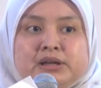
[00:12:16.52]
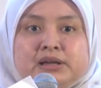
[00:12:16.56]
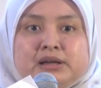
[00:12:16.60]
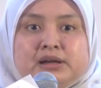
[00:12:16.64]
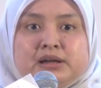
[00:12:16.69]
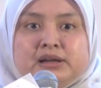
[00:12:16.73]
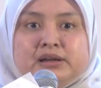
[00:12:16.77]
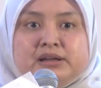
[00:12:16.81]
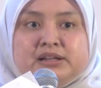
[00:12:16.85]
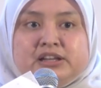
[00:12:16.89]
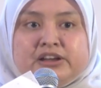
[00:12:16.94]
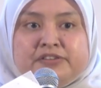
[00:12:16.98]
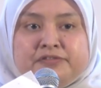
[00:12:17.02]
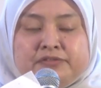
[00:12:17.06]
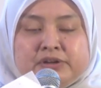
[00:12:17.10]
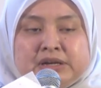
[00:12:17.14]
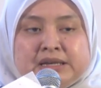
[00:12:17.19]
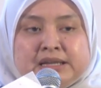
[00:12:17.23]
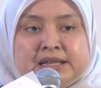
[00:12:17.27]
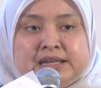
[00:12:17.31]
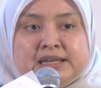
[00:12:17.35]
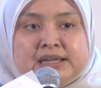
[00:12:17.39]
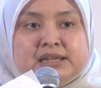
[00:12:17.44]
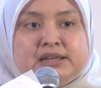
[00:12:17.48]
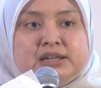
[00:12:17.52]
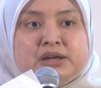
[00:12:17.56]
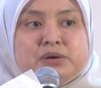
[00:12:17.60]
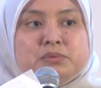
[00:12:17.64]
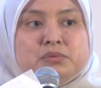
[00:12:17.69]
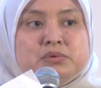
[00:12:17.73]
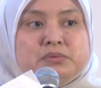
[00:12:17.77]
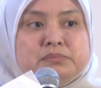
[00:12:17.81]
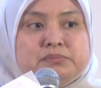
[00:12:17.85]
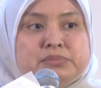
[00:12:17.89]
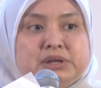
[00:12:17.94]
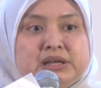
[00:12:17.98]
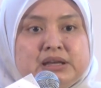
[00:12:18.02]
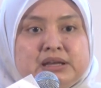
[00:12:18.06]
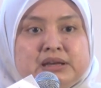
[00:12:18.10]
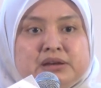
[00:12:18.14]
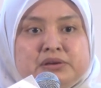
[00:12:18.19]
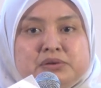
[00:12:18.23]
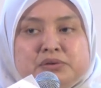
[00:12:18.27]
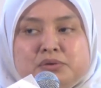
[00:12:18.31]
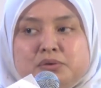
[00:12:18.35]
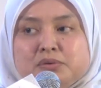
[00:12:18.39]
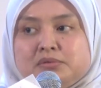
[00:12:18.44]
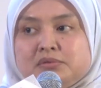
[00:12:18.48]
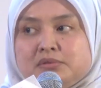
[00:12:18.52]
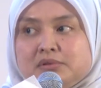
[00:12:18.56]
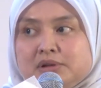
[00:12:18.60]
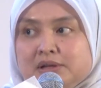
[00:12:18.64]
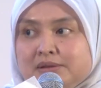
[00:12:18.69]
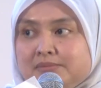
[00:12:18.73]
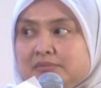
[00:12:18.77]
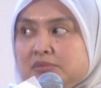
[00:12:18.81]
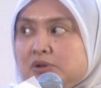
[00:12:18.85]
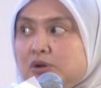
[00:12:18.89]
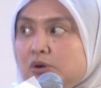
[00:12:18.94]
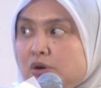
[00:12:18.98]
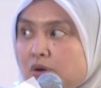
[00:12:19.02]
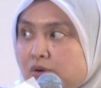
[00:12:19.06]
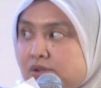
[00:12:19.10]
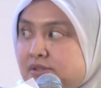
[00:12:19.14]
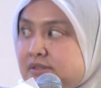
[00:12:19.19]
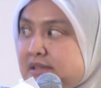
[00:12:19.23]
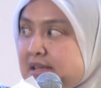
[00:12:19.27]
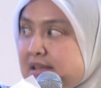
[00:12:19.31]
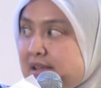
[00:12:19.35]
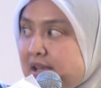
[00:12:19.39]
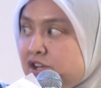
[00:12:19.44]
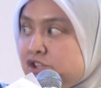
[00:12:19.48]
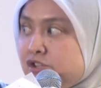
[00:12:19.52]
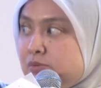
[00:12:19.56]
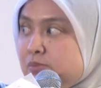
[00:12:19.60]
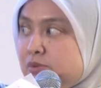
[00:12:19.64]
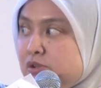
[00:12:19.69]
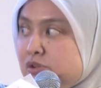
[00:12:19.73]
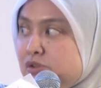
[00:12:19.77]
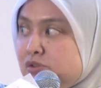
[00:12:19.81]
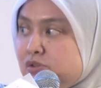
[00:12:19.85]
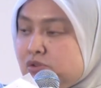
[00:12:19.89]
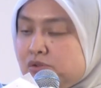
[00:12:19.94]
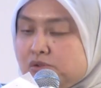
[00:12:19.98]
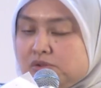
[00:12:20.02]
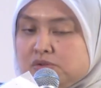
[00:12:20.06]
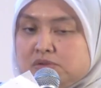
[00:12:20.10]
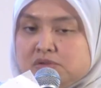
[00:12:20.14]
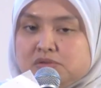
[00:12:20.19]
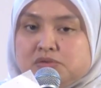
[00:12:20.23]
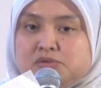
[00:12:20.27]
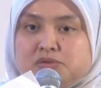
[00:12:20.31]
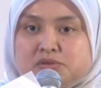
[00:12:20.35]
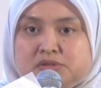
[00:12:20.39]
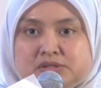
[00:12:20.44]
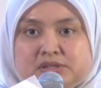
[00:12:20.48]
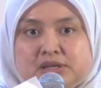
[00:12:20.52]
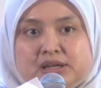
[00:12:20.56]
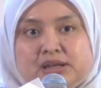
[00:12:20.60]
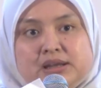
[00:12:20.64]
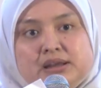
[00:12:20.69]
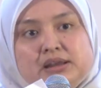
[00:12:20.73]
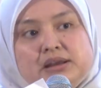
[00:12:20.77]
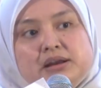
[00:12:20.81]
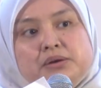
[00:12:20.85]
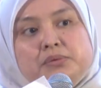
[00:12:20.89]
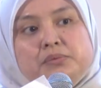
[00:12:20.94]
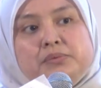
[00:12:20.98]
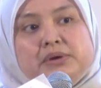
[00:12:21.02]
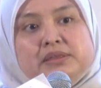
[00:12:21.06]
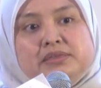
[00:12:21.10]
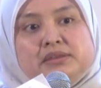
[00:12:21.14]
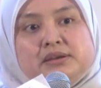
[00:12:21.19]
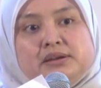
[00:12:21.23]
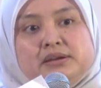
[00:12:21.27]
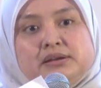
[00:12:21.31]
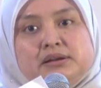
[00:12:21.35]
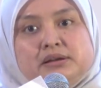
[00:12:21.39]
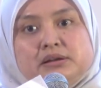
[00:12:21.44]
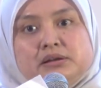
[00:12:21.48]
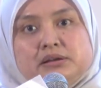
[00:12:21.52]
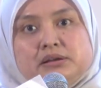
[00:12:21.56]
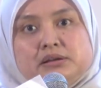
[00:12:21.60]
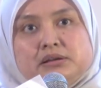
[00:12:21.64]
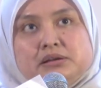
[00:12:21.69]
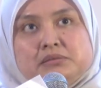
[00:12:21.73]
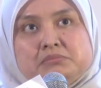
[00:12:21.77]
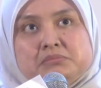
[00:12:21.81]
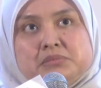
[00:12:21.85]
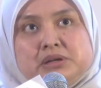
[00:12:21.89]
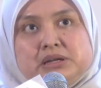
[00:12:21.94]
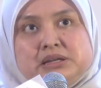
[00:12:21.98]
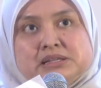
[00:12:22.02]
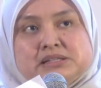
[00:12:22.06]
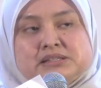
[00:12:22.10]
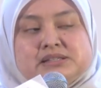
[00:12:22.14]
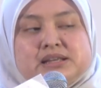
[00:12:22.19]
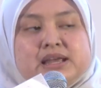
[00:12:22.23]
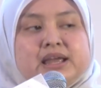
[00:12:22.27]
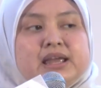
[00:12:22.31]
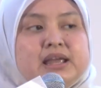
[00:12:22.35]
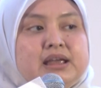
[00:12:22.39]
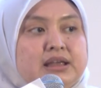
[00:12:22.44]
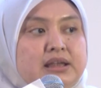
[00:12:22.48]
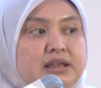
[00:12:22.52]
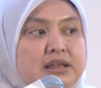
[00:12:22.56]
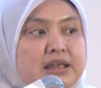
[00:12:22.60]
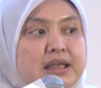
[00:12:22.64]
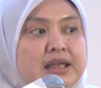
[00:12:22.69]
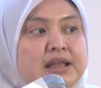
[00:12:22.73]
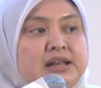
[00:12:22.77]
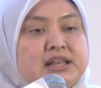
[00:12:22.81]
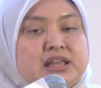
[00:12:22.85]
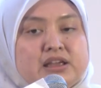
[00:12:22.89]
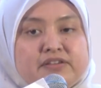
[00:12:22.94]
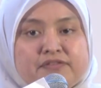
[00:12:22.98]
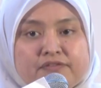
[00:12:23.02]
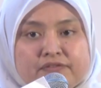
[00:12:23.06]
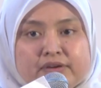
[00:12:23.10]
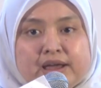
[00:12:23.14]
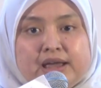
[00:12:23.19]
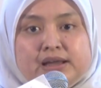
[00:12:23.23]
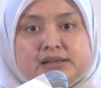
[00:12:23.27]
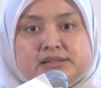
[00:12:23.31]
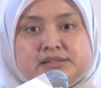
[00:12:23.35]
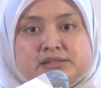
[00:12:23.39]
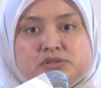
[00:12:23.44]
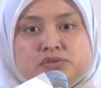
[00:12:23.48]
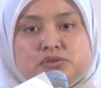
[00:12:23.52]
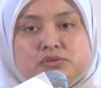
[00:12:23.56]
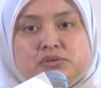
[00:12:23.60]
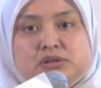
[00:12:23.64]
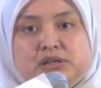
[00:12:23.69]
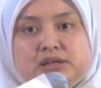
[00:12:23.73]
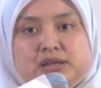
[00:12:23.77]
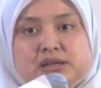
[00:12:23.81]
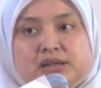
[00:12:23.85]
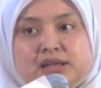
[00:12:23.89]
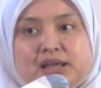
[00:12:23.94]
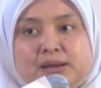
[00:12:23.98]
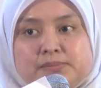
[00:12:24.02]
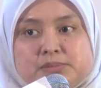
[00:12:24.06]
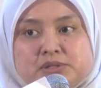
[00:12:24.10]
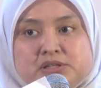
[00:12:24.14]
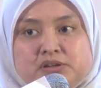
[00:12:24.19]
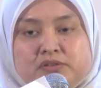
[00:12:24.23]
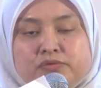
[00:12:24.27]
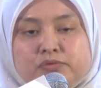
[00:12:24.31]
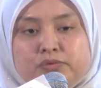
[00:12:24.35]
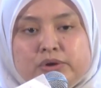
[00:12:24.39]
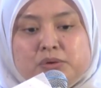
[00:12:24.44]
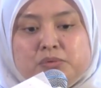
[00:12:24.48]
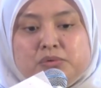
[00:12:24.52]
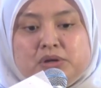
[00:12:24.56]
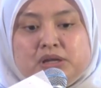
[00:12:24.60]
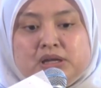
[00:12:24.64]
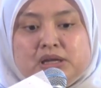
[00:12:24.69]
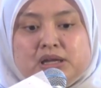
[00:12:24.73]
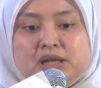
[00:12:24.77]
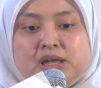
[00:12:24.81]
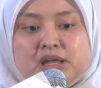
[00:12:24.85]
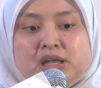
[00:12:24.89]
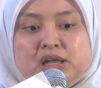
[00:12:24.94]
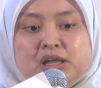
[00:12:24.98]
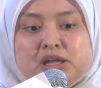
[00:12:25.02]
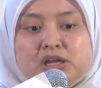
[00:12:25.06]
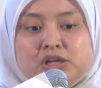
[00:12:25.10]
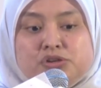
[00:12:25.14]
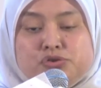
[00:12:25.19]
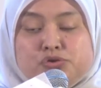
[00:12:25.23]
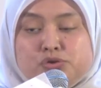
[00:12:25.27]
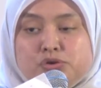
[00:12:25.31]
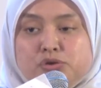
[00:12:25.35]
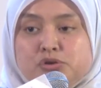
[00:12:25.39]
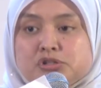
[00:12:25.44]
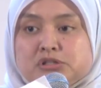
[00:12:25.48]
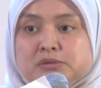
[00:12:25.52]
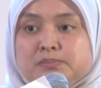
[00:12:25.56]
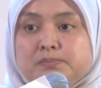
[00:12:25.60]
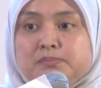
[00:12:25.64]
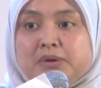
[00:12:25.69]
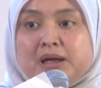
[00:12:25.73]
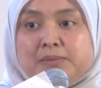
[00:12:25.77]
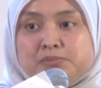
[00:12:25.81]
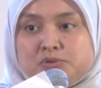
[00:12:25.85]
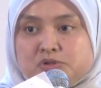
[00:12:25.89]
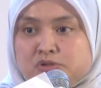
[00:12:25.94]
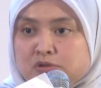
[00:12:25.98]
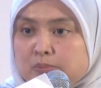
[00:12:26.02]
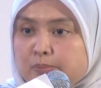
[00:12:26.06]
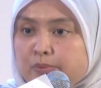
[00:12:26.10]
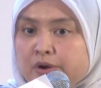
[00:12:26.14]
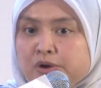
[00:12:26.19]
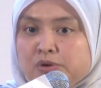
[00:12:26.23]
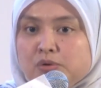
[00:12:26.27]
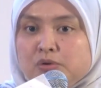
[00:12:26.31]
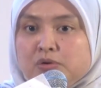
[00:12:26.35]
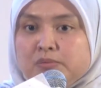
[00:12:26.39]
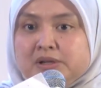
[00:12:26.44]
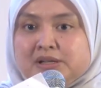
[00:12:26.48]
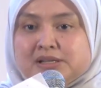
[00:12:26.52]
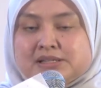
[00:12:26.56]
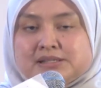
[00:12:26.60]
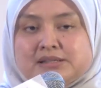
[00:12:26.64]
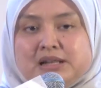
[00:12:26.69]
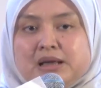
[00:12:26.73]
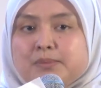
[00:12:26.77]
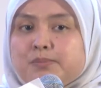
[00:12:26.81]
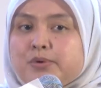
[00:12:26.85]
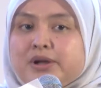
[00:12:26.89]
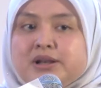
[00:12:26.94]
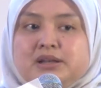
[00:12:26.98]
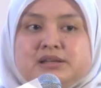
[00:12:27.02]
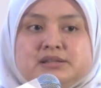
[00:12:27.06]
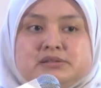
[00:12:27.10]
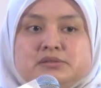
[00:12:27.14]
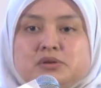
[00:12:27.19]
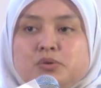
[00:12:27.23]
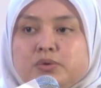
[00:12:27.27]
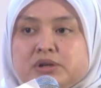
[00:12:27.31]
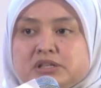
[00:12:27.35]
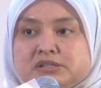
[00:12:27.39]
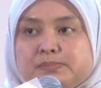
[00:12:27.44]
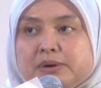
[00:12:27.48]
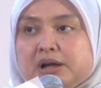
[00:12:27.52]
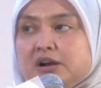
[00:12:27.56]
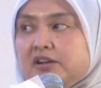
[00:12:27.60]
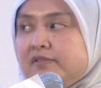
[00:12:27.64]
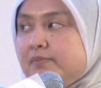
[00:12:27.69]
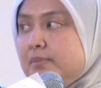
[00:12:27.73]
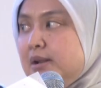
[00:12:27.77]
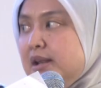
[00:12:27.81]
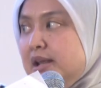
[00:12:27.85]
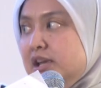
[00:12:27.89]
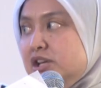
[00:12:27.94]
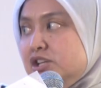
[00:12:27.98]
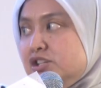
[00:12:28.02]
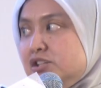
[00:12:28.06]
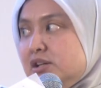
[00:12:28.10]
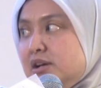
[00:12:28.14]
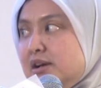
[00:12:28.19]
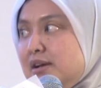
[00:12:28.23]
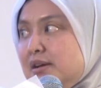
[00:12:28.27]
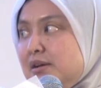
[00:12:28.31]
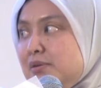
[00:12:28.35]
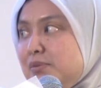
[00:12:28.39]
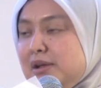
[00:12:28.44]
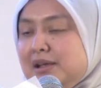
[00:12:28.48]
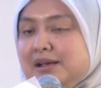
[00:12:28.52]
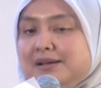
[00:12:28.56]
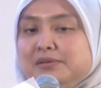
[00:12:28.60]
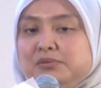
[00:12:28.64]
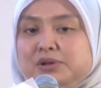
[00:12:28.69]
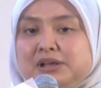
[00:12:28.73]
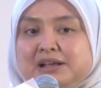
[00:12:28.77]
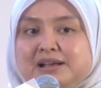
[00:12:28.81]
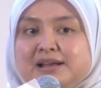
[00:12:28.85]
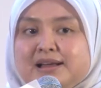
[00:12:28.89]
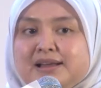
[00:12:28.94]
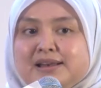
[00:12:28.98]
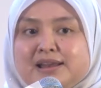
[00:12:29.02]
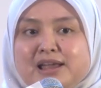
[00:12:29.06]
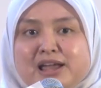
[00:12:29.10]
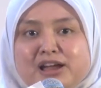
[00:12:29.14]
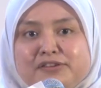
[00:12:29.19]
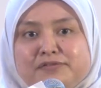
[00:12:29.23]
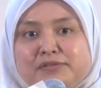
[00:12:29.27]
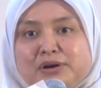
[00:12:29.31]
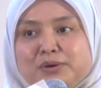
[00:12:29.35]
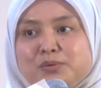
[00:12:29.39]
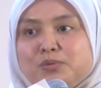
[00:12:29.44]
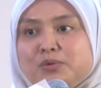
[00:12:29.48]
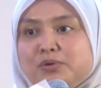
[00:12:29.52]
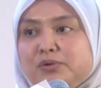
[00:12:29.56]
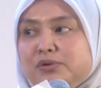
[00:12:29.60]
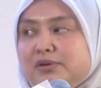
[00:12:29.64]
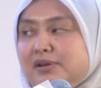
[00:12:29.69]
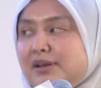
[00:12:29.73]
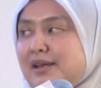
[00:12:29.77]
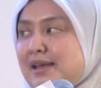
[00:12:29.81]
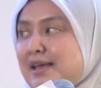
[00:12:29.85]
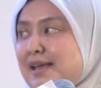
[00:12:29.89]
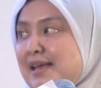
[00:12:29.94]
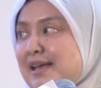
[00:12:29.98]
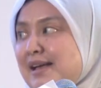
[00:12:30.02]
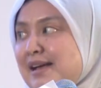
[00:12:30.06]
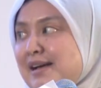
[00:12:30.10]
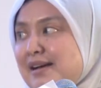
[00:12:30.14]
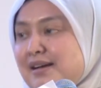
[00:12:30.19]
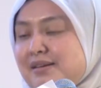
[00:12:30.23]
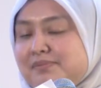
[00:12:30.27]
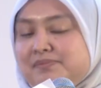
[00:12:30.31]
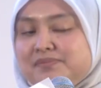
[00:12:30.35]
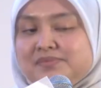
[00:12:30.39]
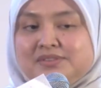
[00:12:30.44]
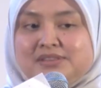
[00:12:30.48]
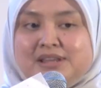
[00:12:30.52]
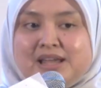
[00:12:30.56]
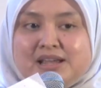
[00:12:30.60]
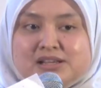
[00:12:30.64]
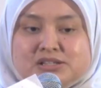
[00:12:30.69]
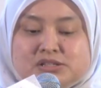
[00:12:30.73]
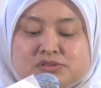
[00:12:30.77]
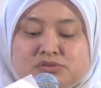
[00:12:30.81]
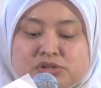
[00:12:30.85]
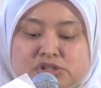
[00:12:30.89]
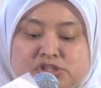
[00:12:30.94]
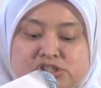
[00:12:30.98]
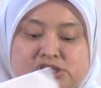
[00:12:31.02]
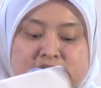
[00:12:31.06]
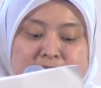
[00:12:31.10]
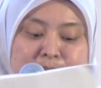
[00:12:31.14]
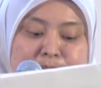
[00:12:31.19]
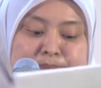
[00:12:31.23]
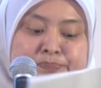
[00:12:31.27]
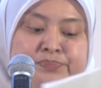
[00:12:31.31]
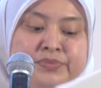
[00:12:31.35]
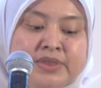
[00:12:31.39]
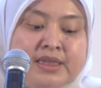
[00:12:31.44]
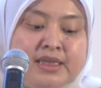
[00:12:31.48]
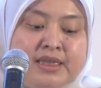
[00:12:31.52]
definitely there will be, you know, close engagement to see whether is there any effects to the captive when we introduce BAPS 2.0, because Labuan is always part of Malaysia. We can't have our own tax regime.